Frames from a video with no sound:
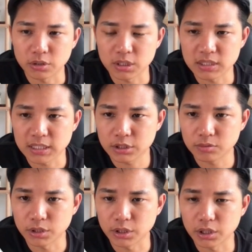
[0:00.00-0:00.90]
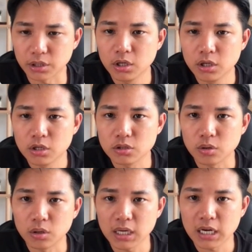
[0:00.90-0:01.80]
is actually really good. So
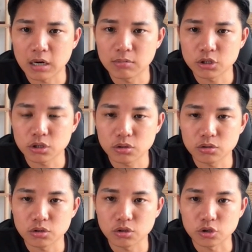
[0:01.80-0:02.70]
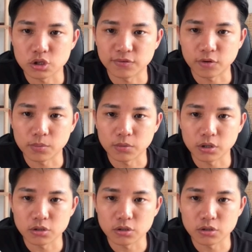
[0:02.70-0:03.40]
look at how much search volume there are.